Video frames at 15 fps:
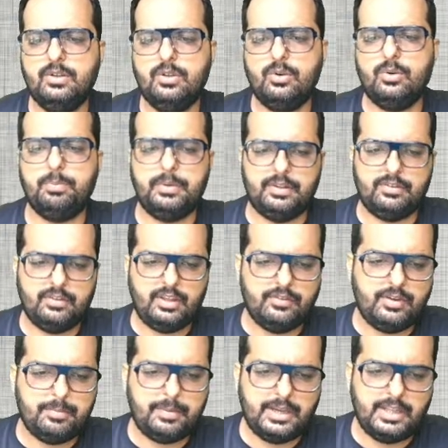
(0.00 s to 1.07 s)
rupees.
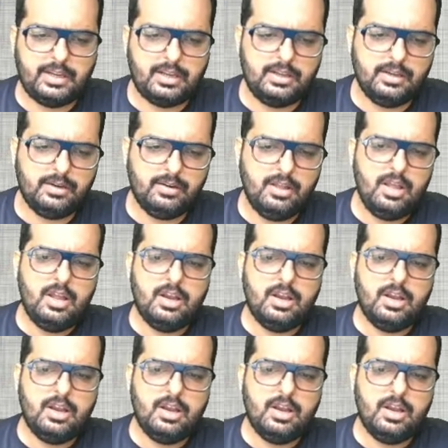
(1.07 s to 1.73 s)
Everybody clear?